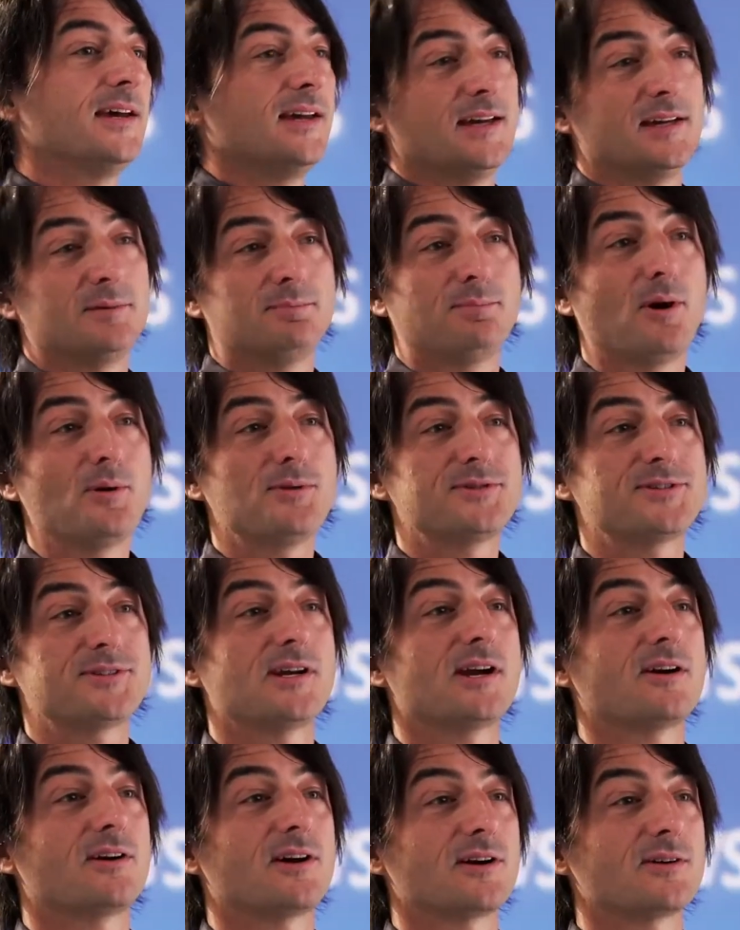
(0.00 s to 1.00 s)
In both
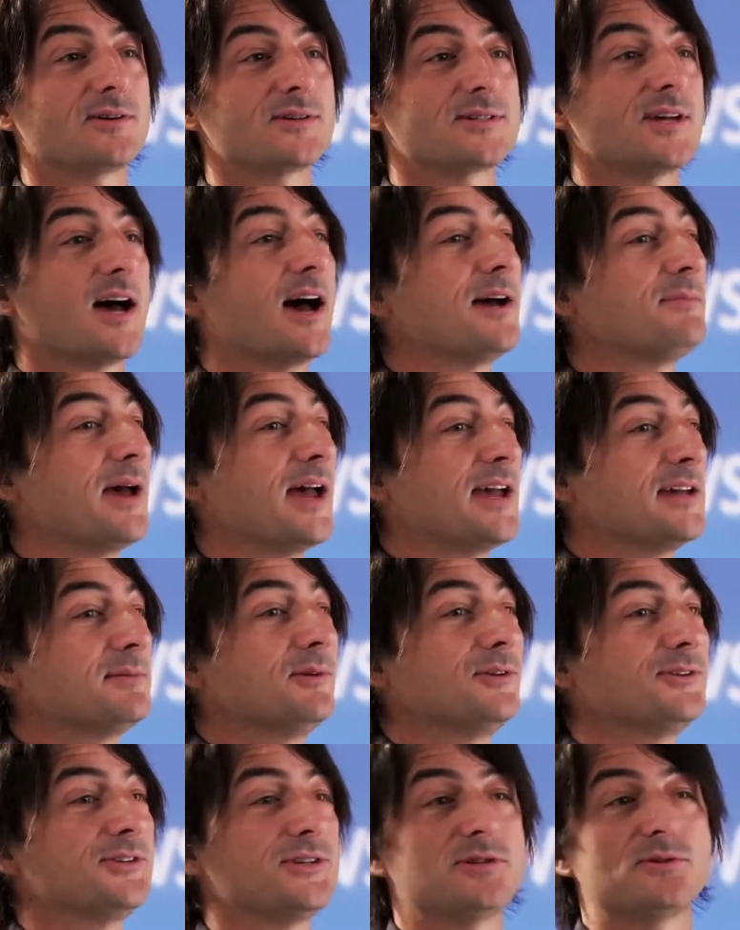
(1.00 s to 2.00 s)
scenarios, I'm
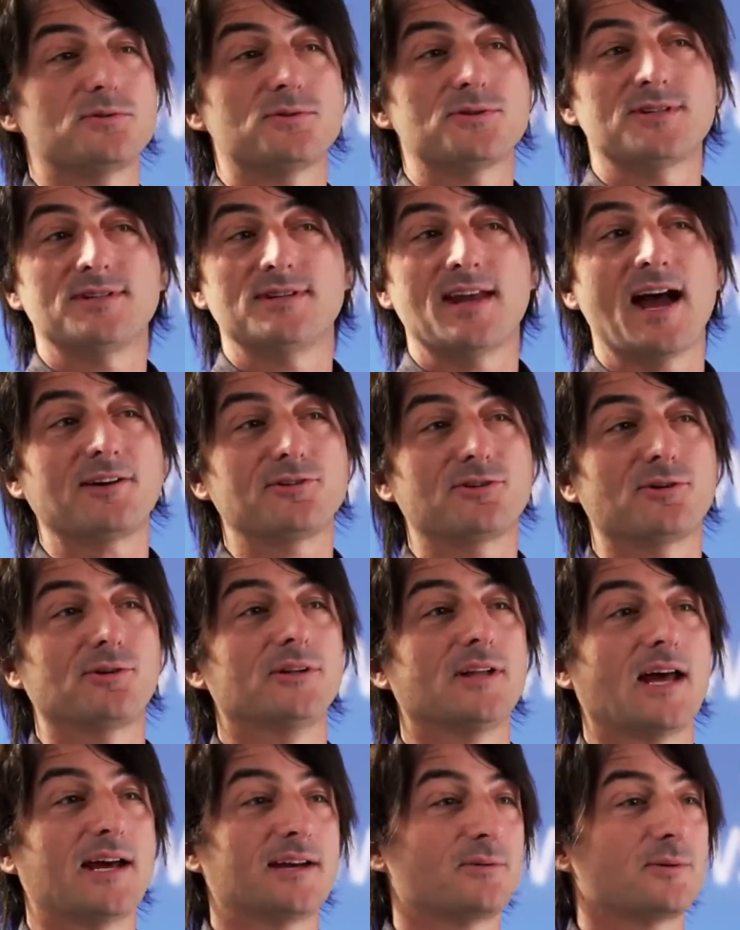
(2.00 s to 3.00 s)
able to use natural
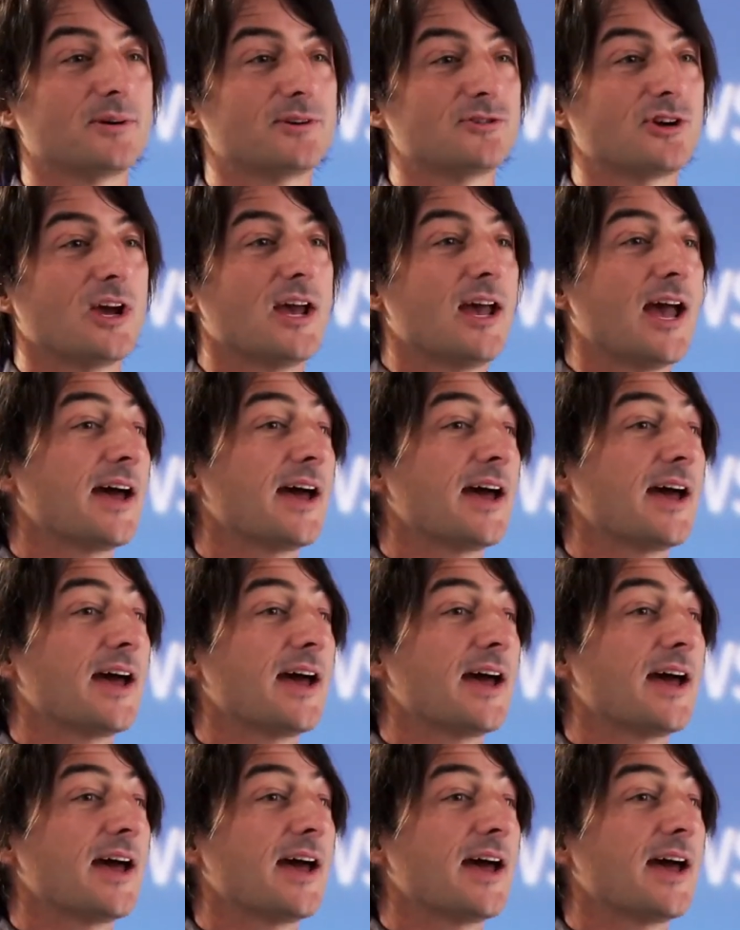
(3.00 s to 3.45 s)
language,